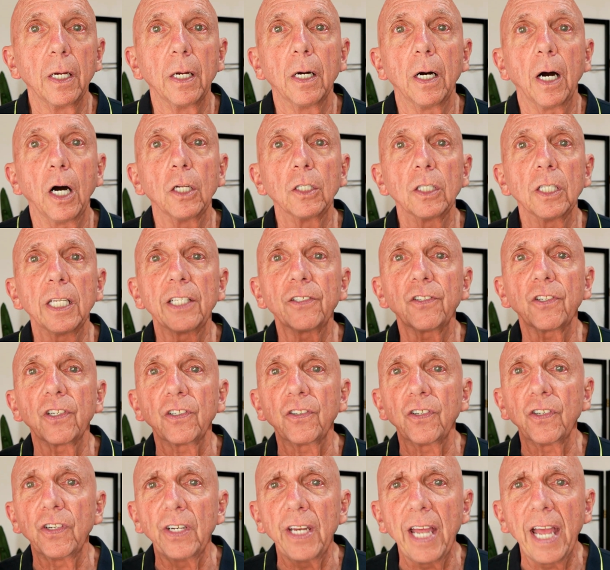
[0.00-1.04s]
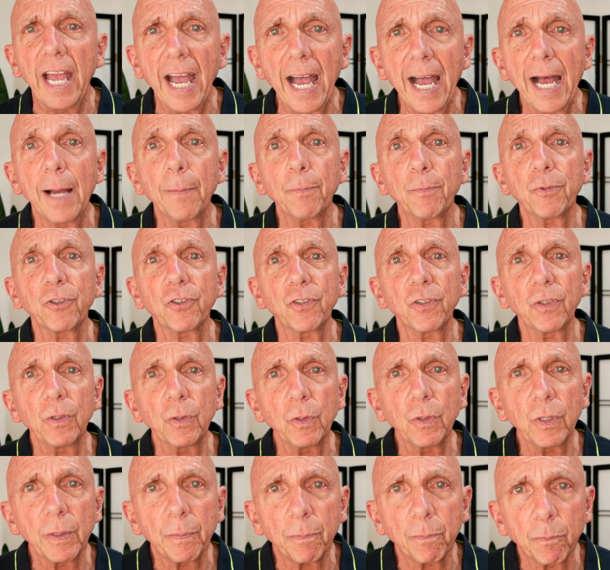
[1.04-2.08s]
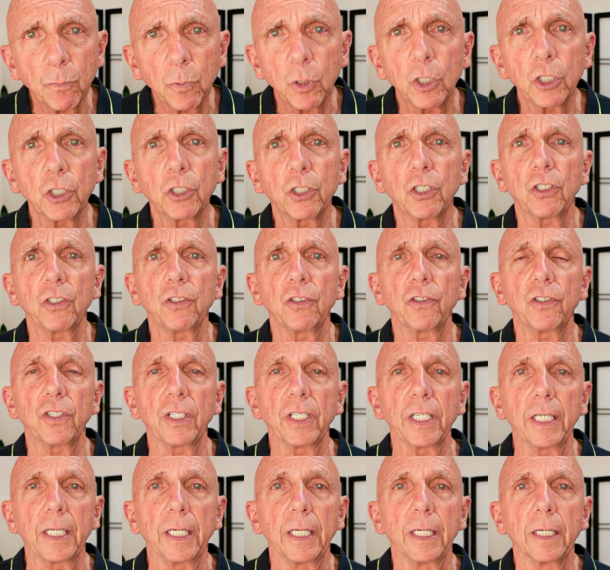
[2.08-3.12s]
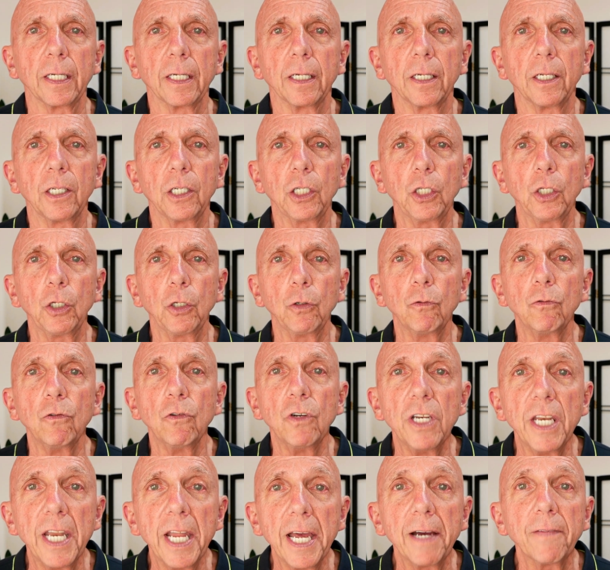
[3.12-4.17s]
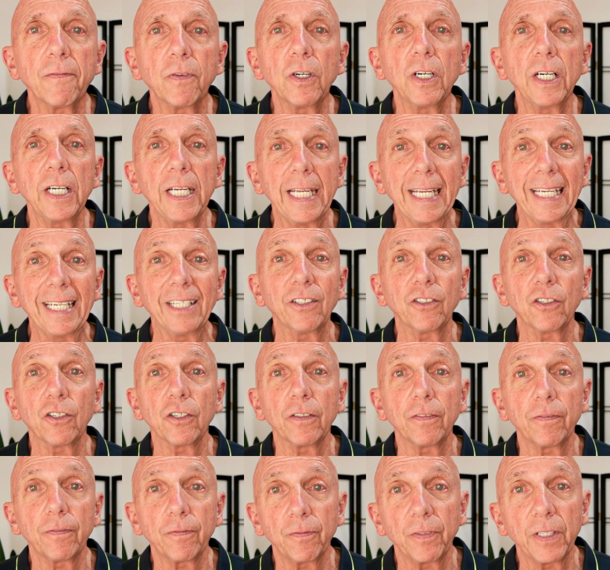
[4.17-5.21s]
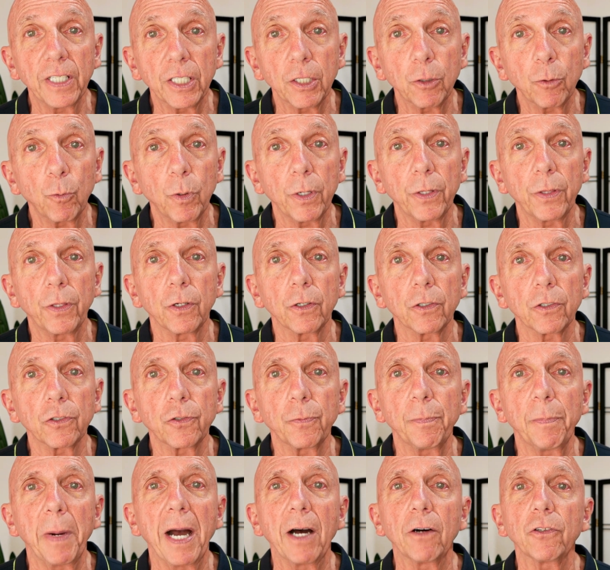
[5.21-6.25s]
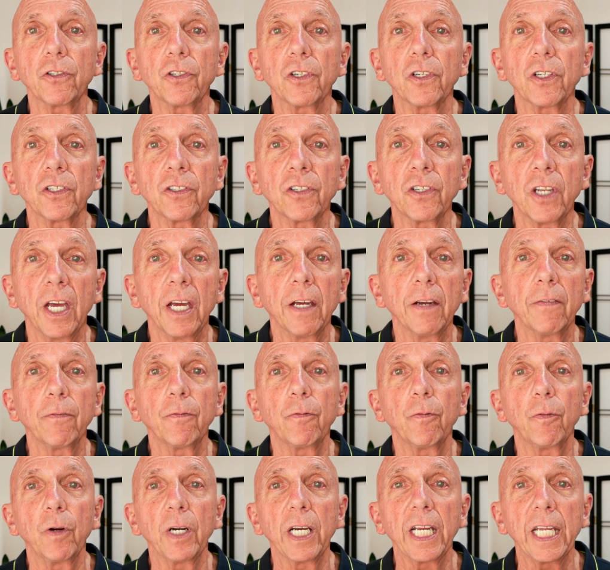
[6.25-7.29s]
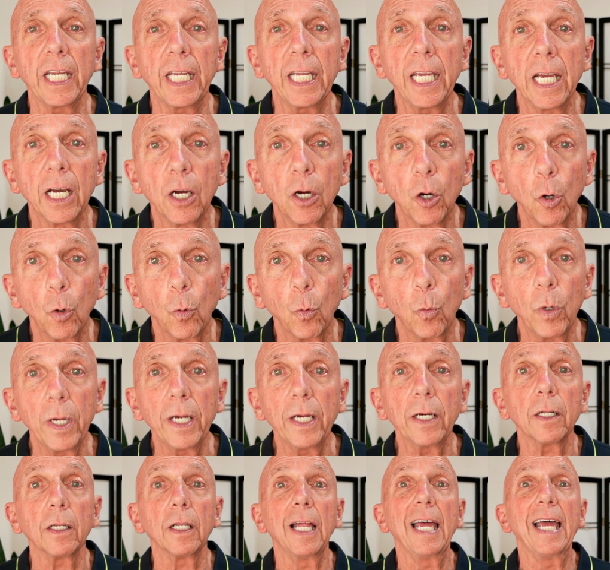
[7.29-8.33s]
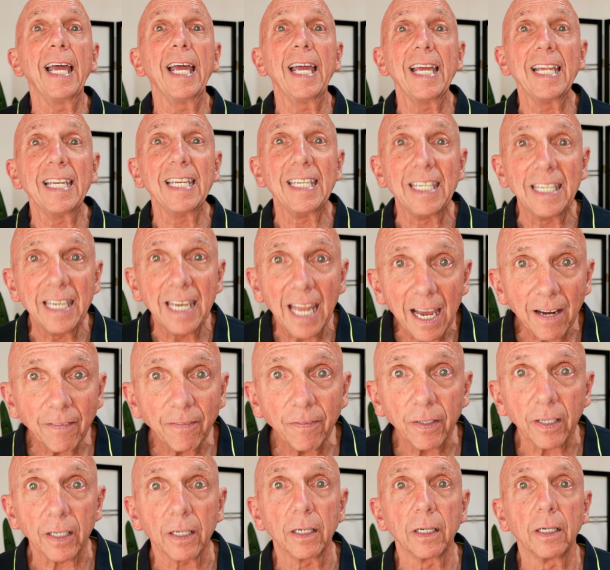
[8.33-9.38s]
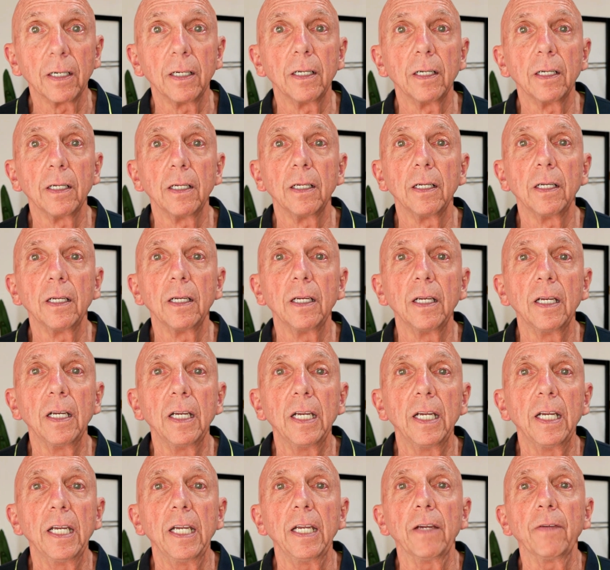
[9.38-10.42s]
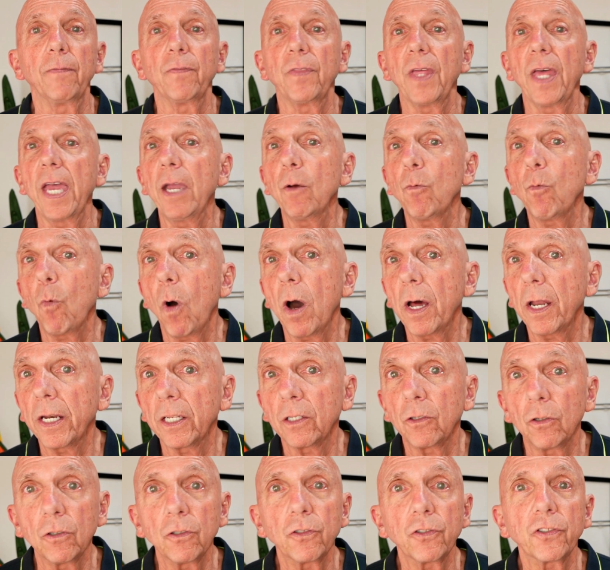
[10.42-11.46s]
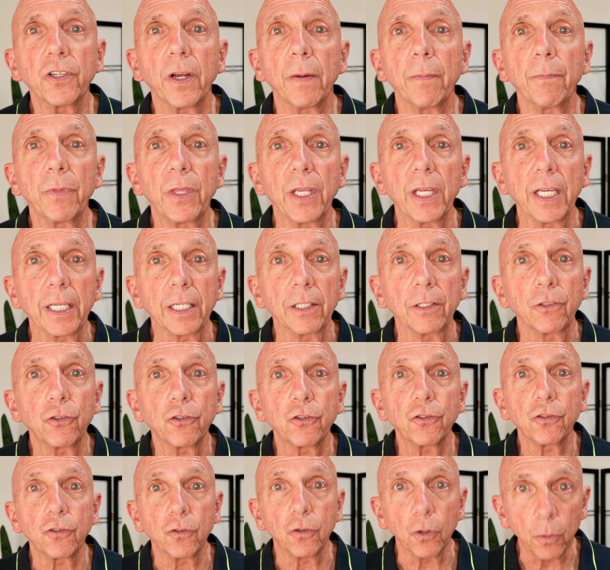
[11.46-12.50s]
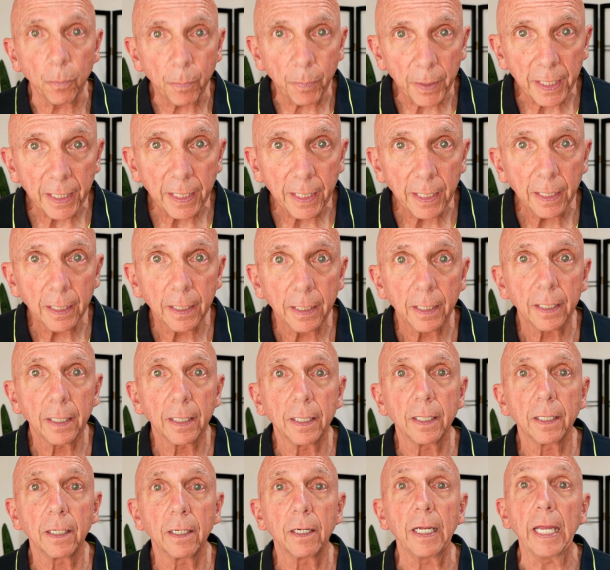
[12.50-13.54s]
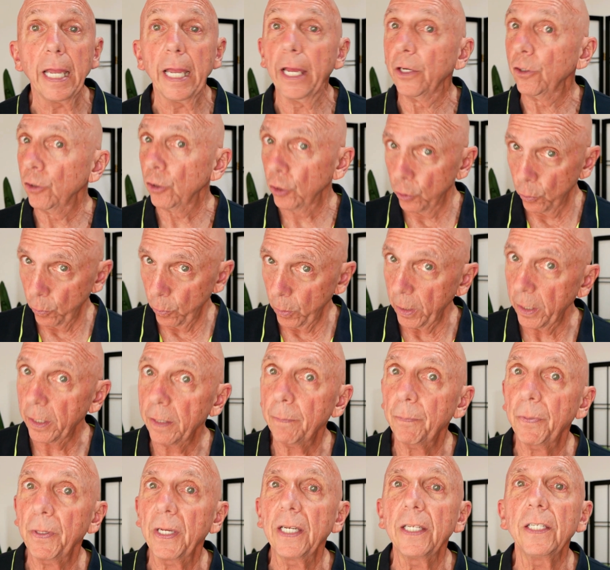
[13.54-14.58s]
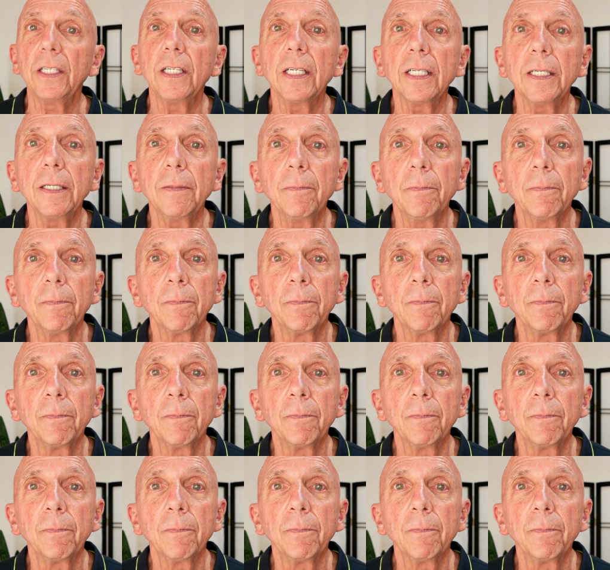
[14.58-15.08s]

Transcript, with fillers: Unless it's an absolute emergency, you never interfere with your spouse's free will. Never. If they want to do something stupid, in your opinion,